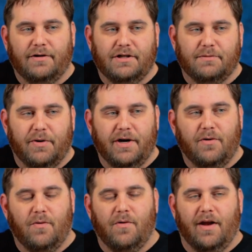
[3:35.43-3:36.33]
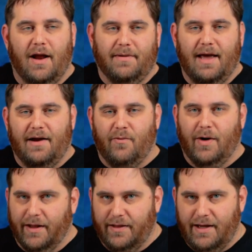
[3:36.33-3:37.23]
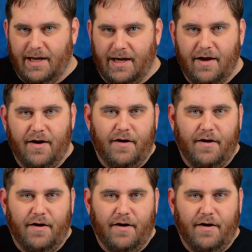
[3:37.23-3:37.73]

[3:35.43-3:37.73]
which is pretty cool that i'm getting one of the